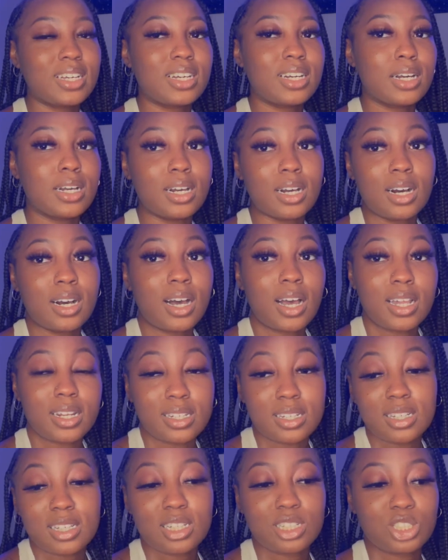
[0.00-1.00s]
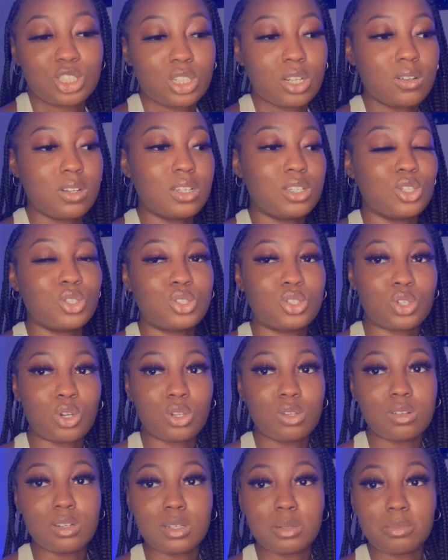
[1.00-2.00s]
God does show you
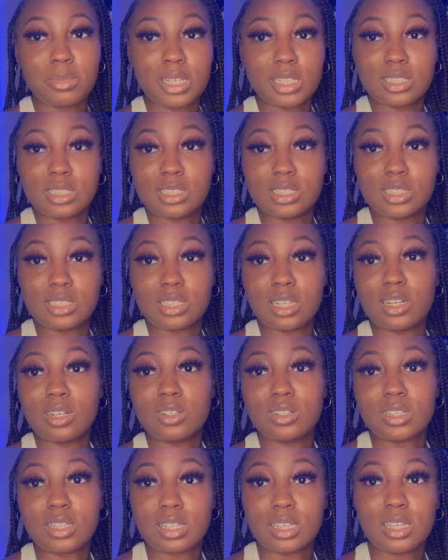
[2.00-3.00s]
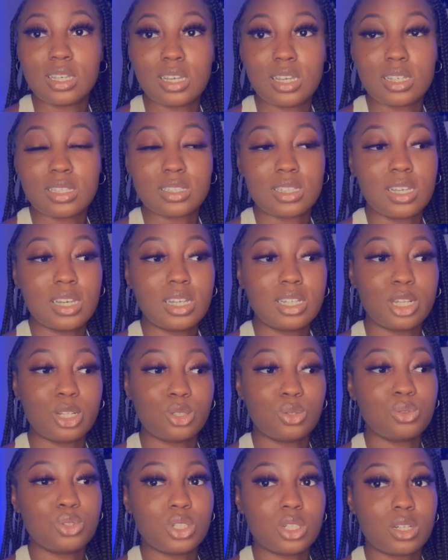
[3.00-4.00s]
little messages and do things that
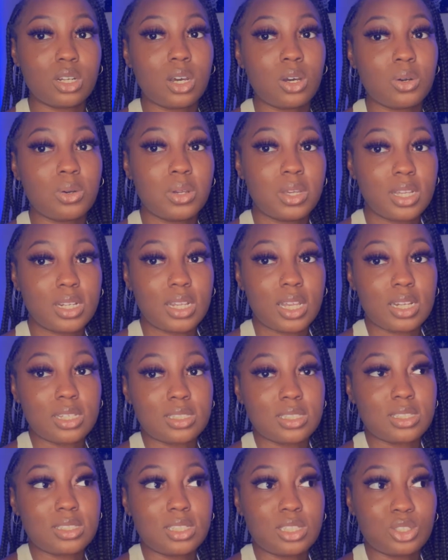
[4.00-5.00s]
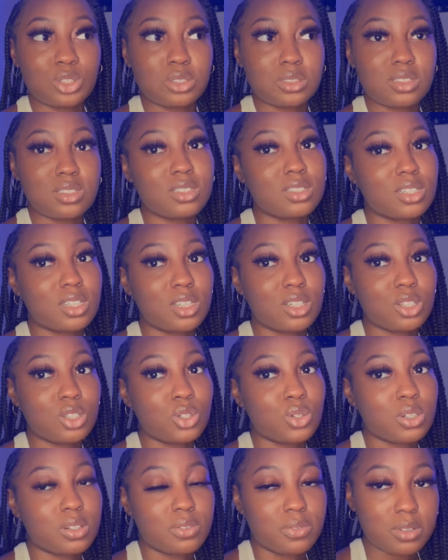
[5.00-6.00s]
you should know that is essential to
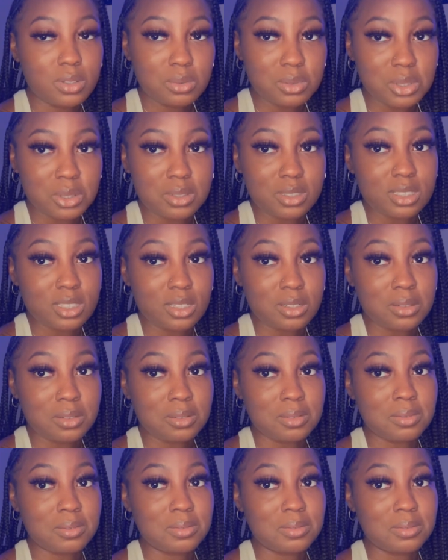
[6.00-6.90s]
your future. So